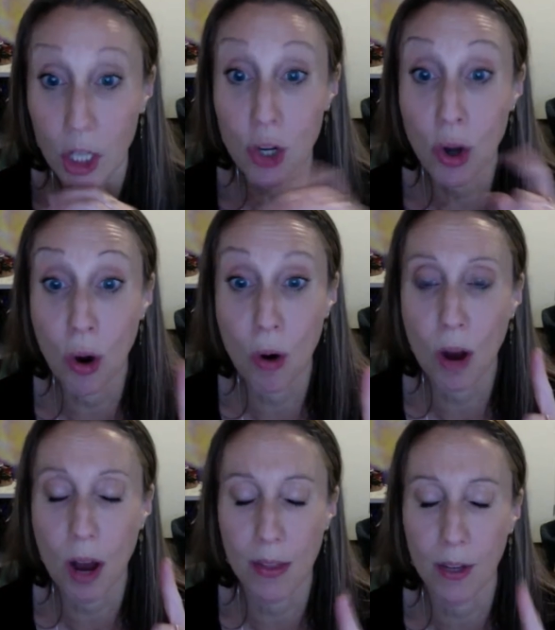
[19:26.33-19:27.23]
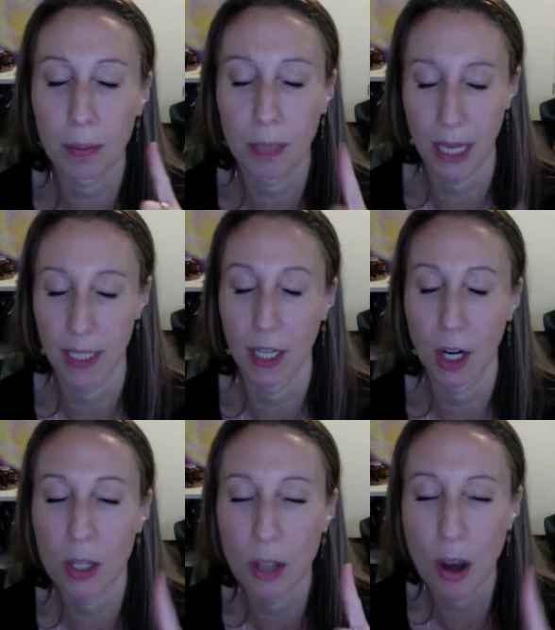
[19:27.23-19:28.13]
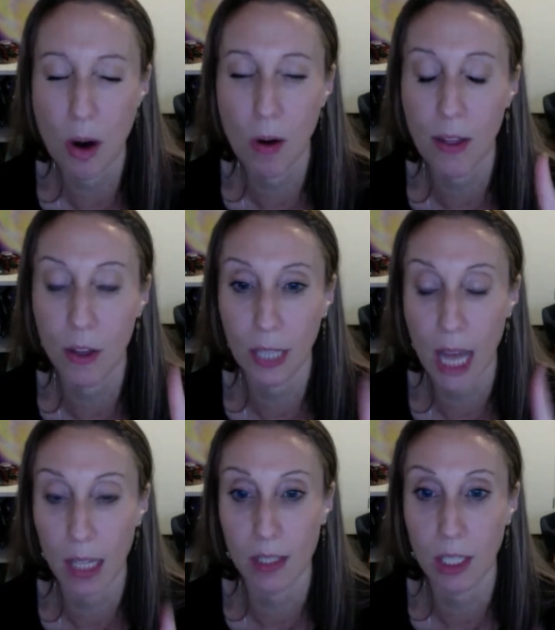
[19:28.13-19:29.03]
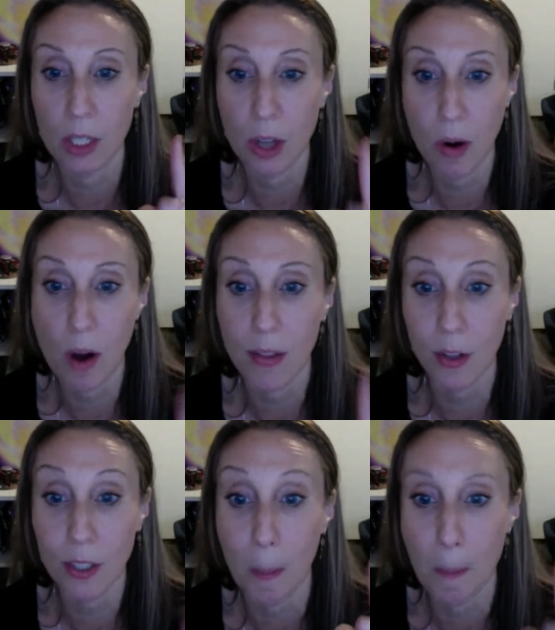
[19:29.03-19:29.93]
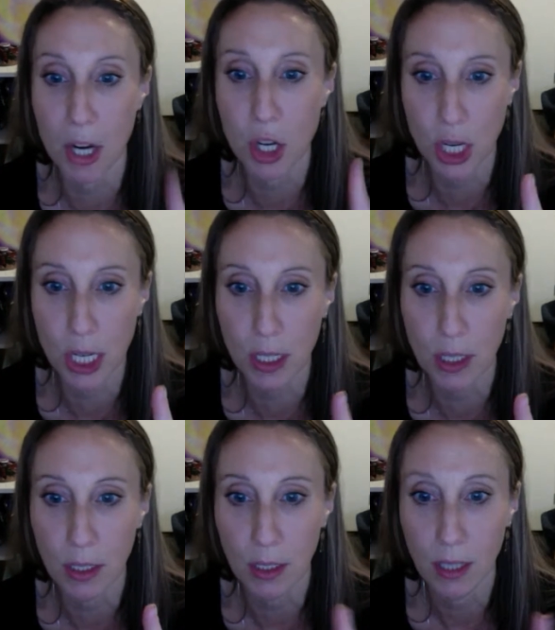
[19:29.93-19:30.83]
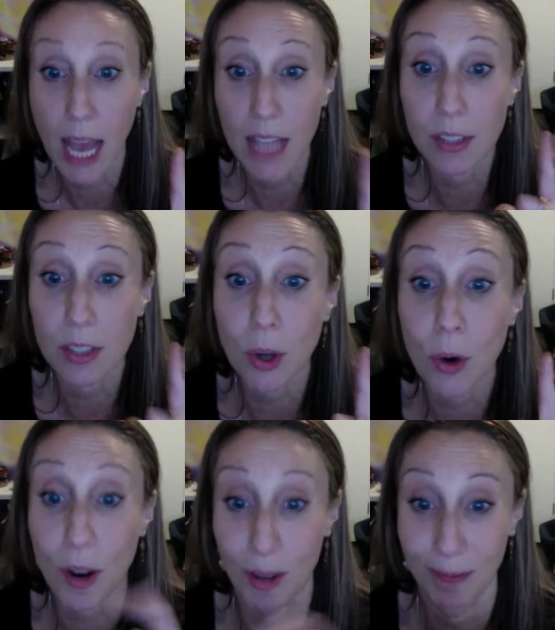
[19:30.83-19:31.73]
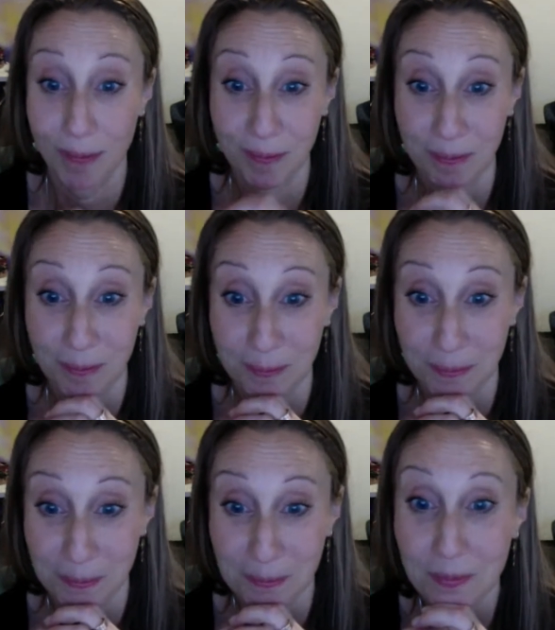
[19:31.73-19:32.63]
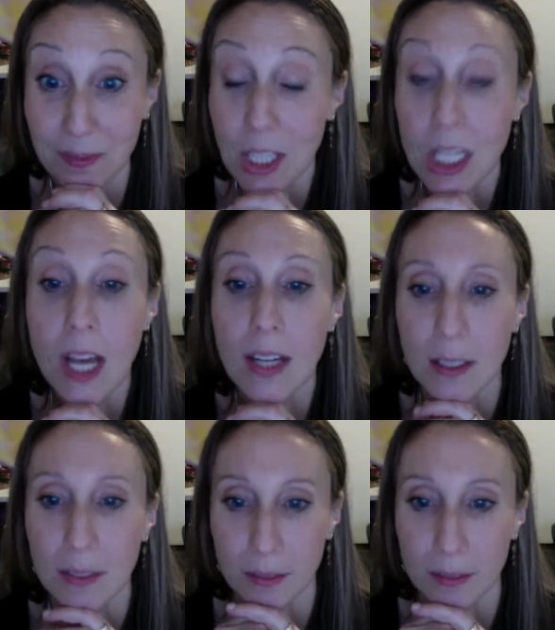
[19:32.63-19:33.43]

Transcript: No other planet, no other galaxy, no other dimension has the Torah. None.